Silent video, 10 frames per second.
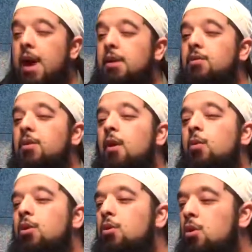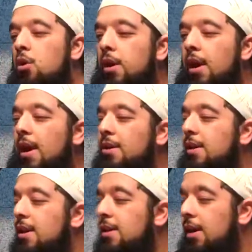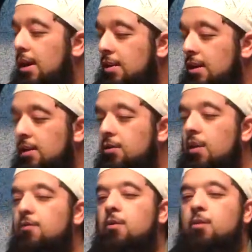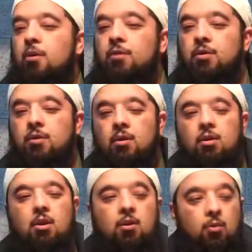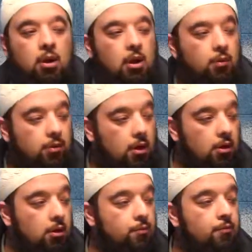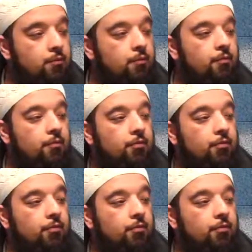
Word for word: that is that when you look at any hadith of the Prophet sallallahu alaihi wasallam,